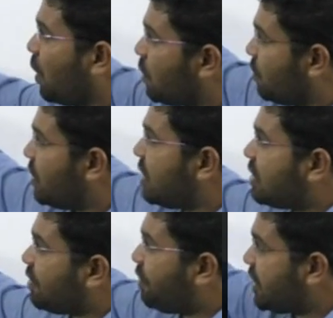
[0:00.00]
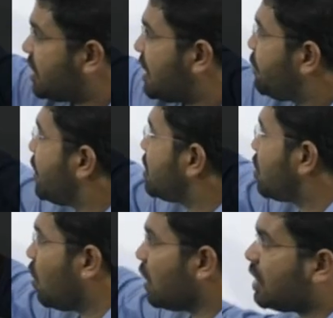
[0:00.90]
out of this, first statement is
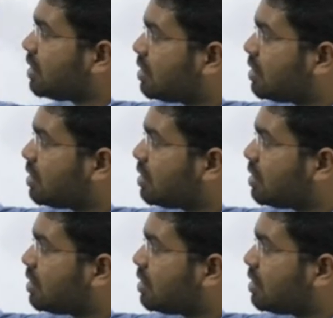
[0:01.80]
wrong.